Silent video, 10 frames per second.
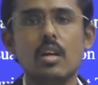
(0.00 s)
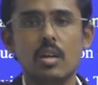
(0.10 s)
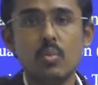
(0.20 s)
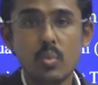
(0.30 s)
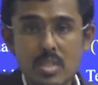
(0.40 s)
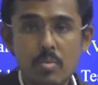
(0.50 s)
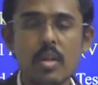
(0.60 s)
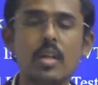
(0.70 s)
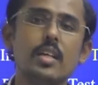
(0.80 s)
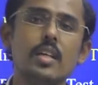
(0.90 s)

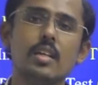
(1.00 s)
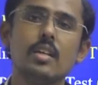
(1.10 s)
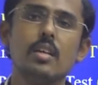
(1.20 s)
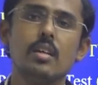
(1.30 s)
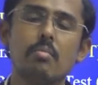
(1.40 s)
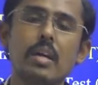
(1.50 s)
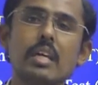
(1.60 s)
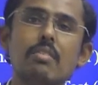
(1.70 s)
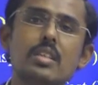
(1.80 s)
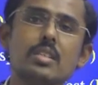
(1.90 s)
visibility by
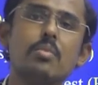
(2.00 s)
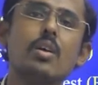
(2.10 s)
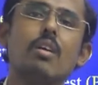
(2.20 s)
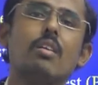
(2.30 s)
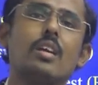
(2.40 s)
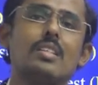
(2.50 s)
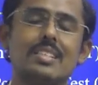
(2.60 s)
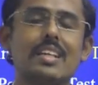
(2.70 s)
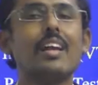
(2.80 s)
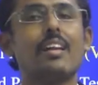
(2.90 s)
giving some contrast
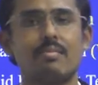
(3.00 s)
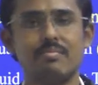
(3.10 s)
color.